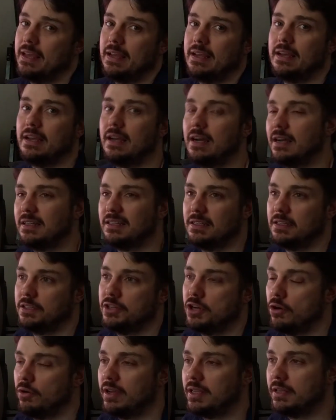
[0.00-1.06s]

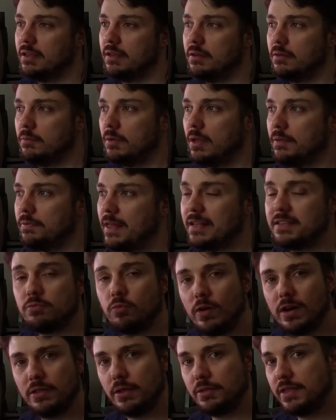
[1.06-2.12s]
That's one
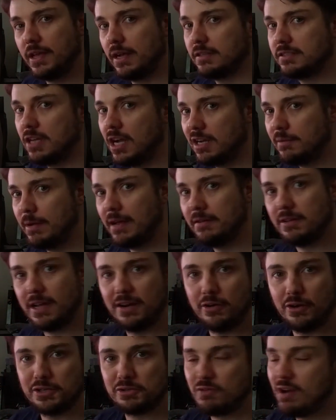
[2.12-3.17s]
other thing I'll talk about. I know I
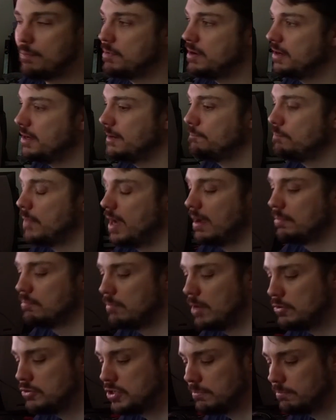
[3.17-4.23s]
was wrapping it up.
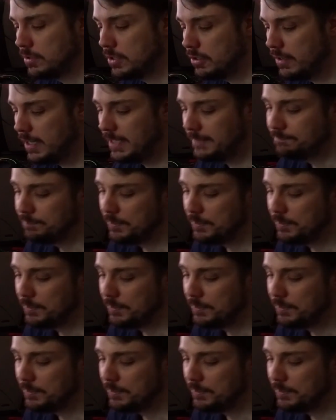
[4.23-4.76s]
Motion blurring.